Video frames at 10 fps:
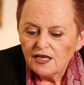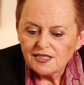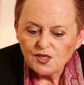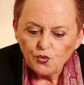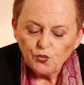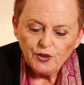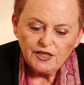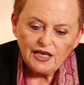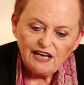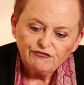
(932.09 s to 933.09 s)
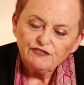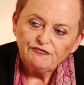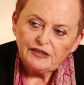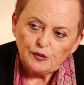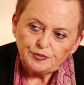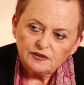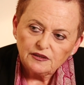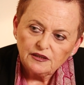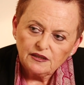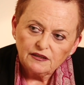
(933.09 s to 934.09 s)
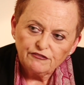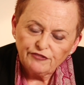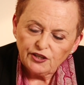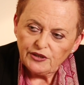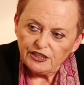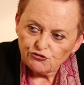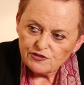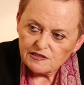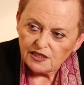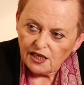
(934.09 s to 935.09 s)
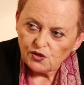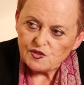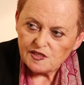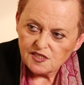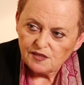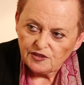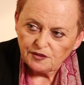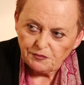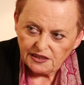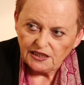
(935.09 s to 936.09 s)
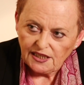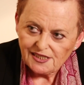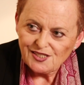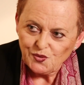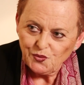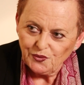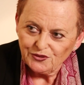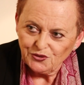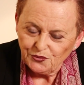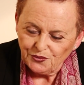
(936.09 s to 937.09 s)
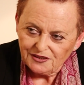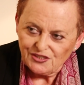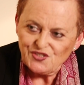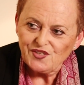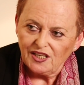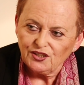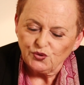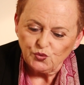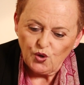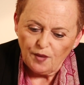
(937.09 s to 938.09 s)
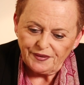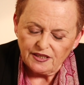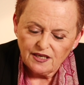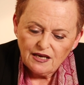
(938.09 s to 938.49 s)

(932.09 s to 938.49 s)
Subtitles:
So we have developed a very interesting ecosystem that many likes to understand and to copy.